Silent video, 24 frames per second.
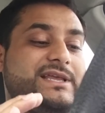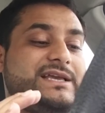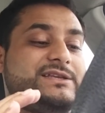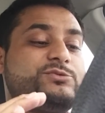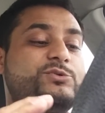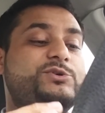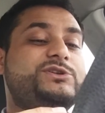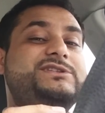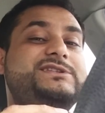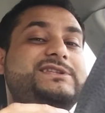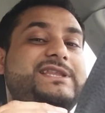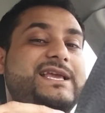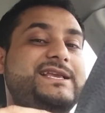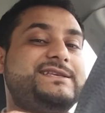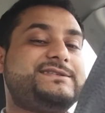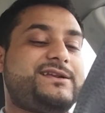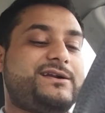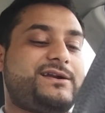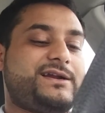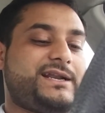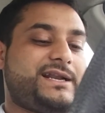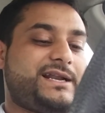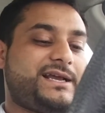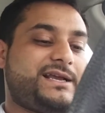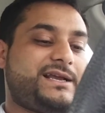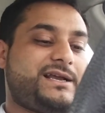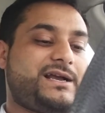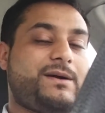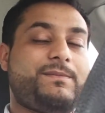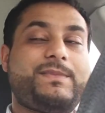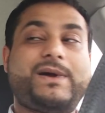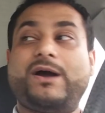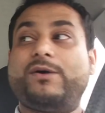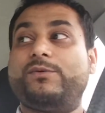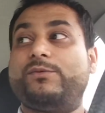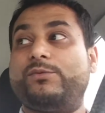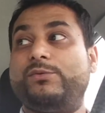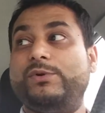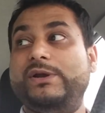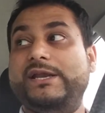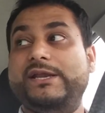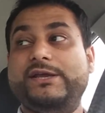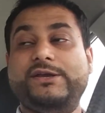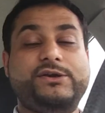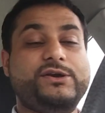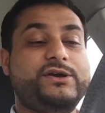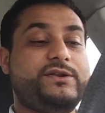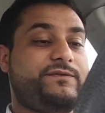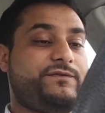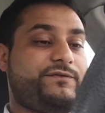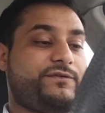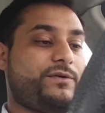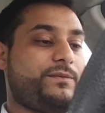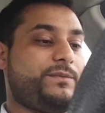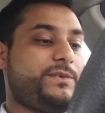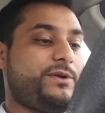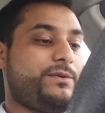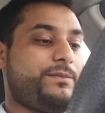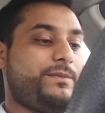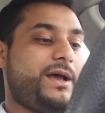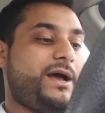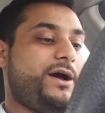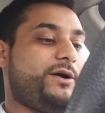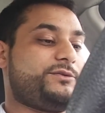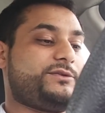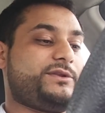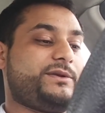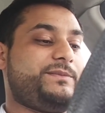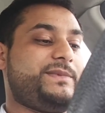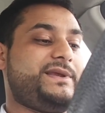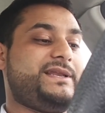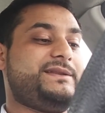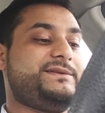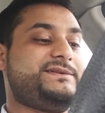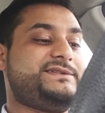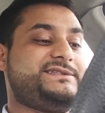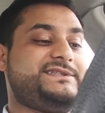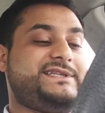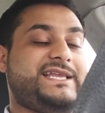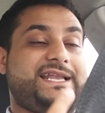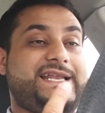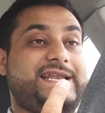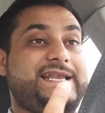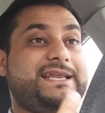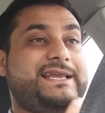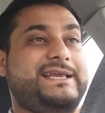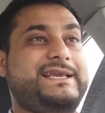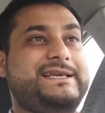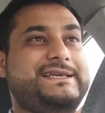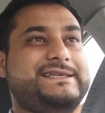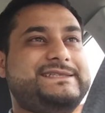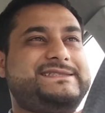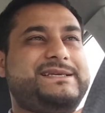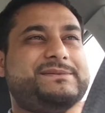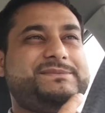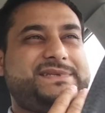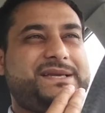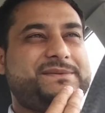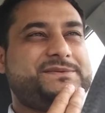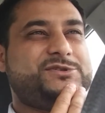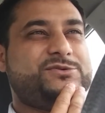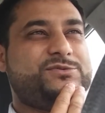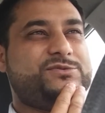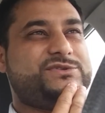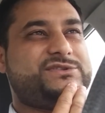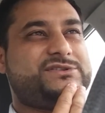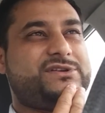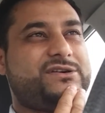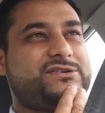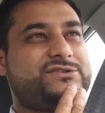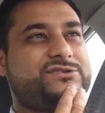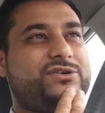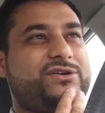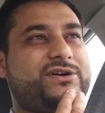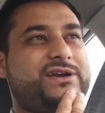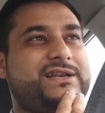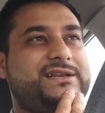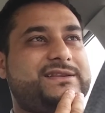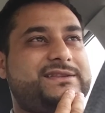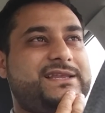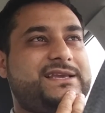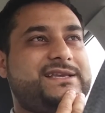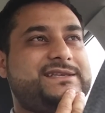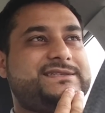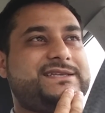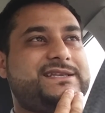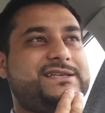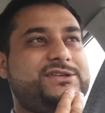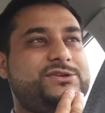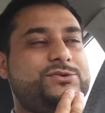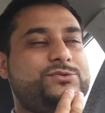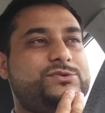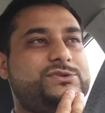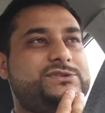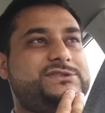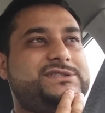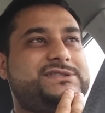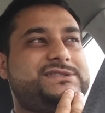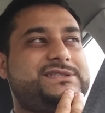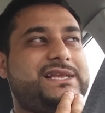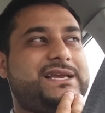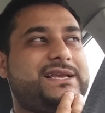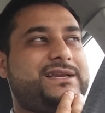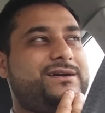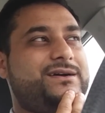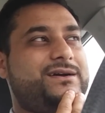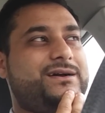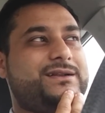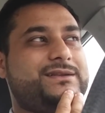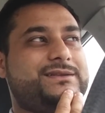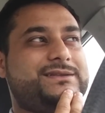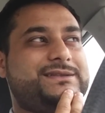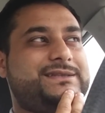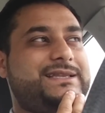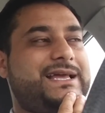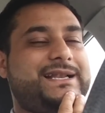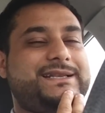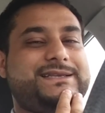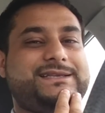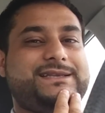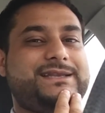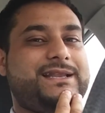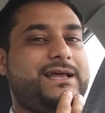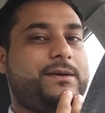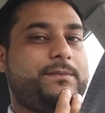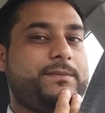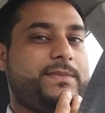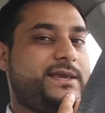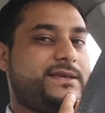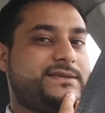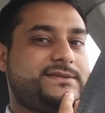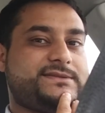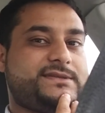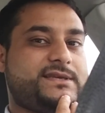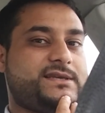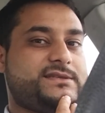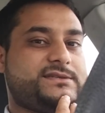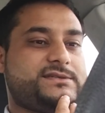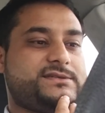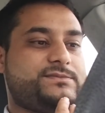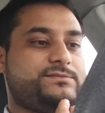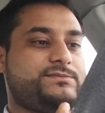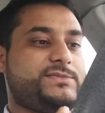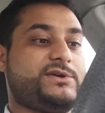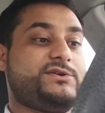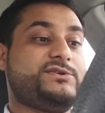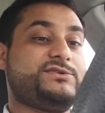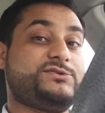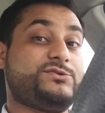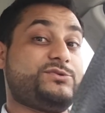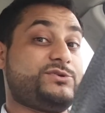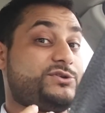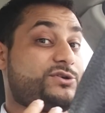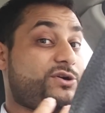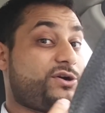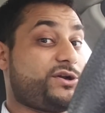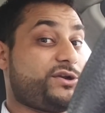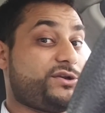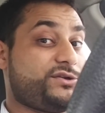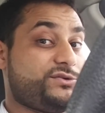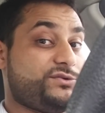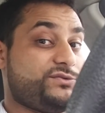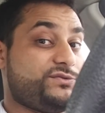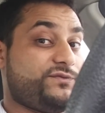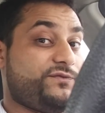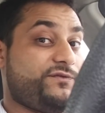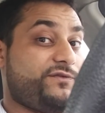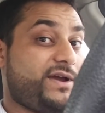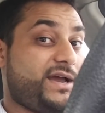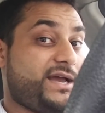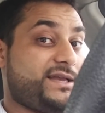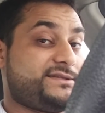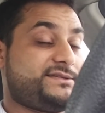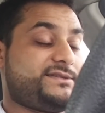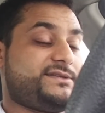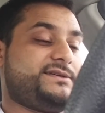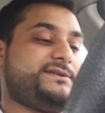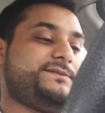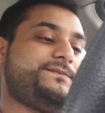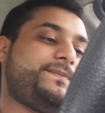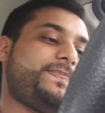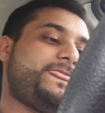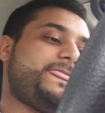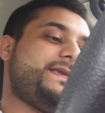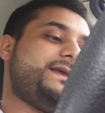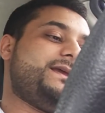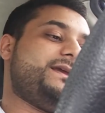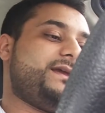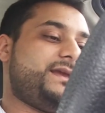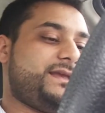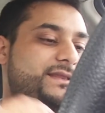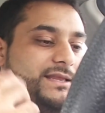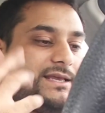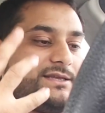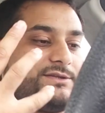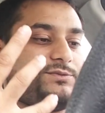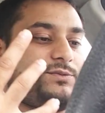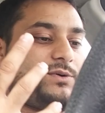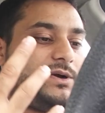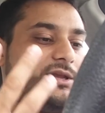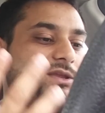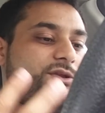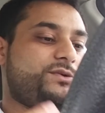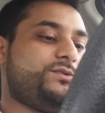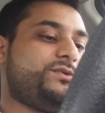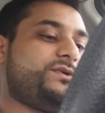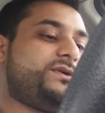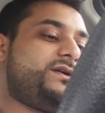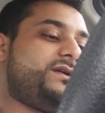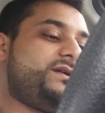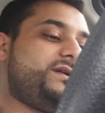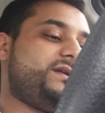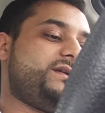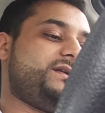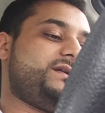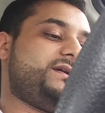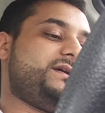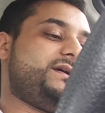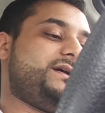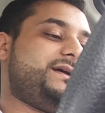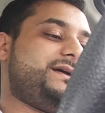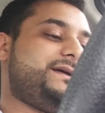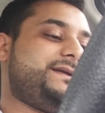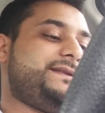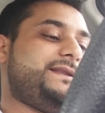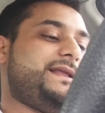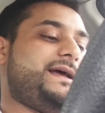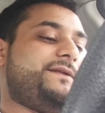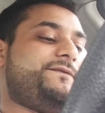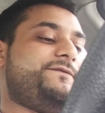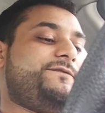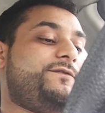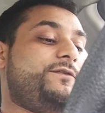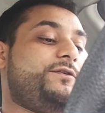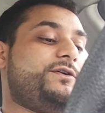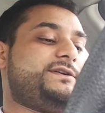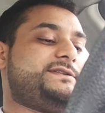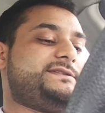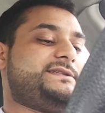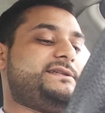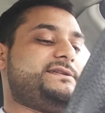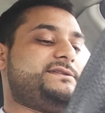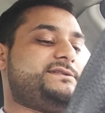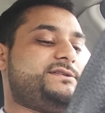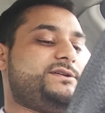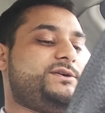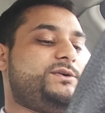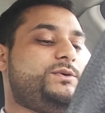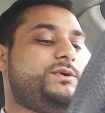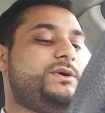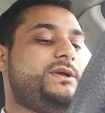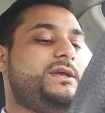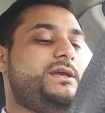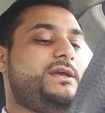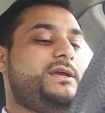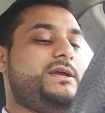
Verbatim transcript: that's where things are gonna come out really good from your mouth. I mean, then sometimes you will start talking things and you will just like, oh, that did not make sense because you were talking too fast, and that's why you were uh, not focusing. So,